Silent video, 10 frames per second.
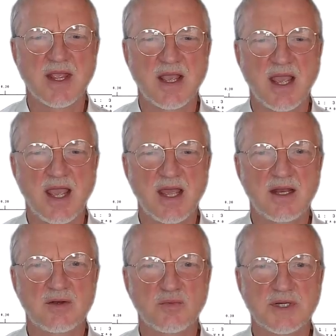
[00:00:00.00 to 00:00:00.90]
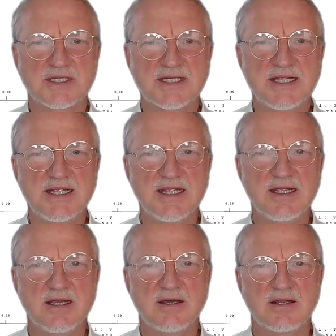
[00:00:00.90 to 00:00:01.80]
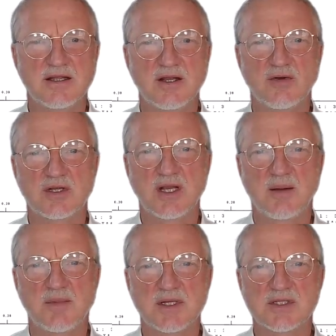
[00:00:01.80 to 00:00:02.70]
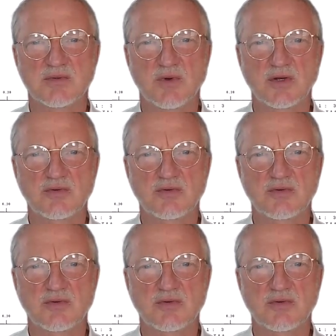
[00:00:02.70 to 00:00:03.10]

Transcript: and we see here the node numbers 1,